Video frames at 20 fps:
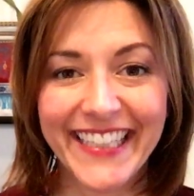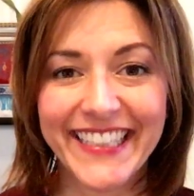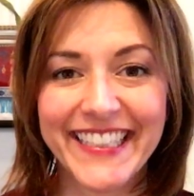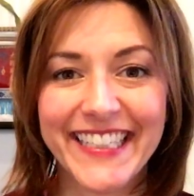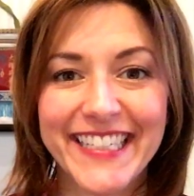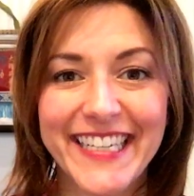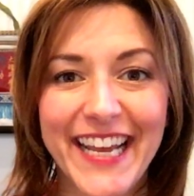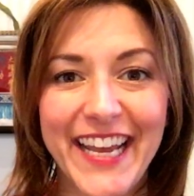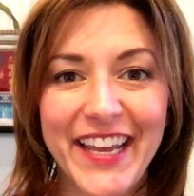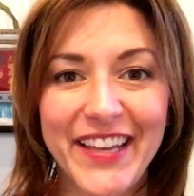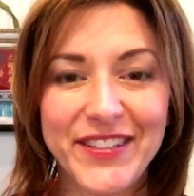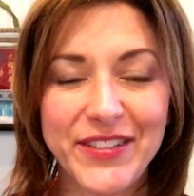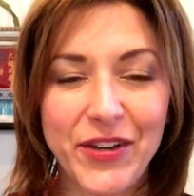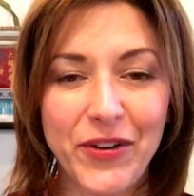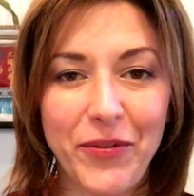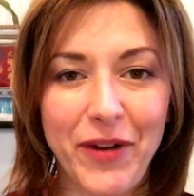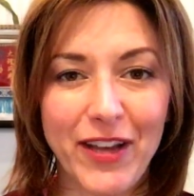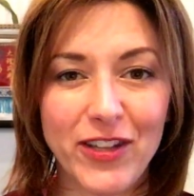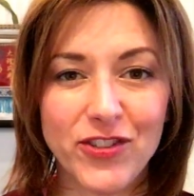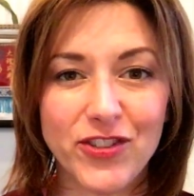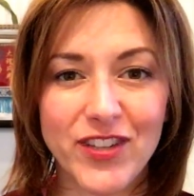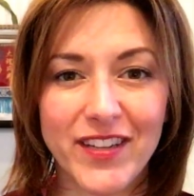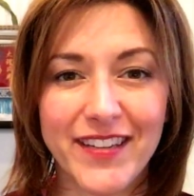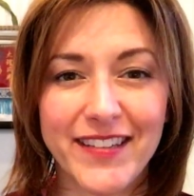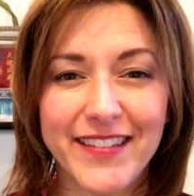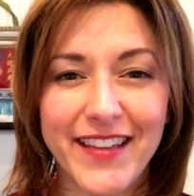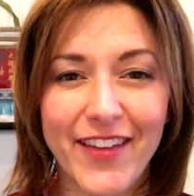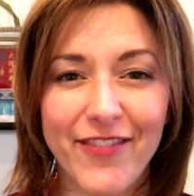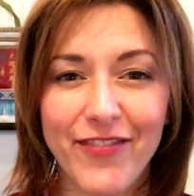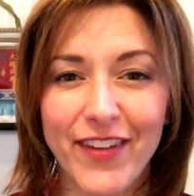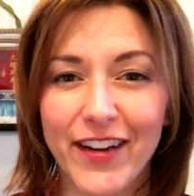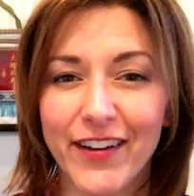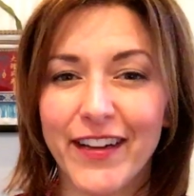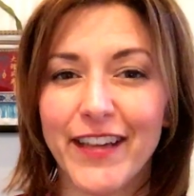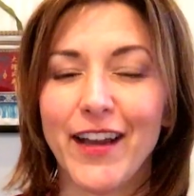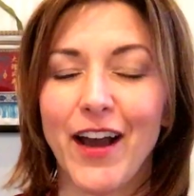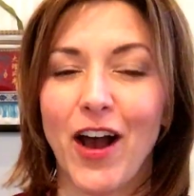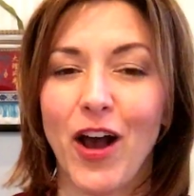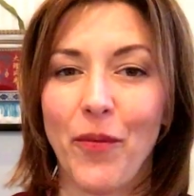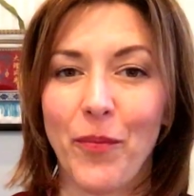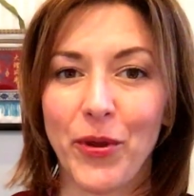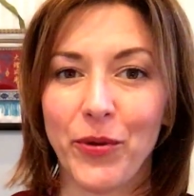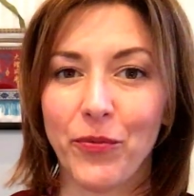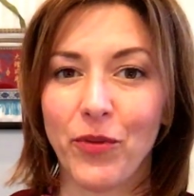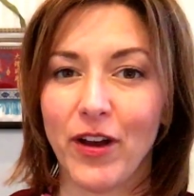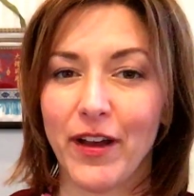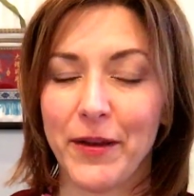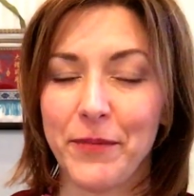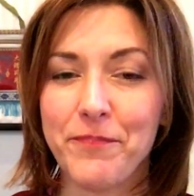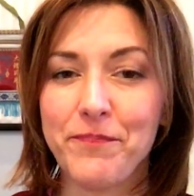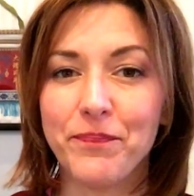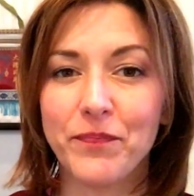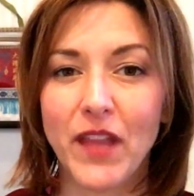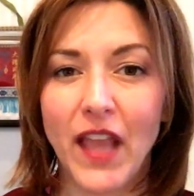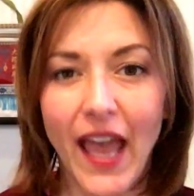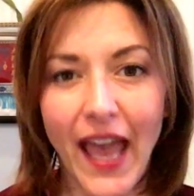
Today's question is a very common one.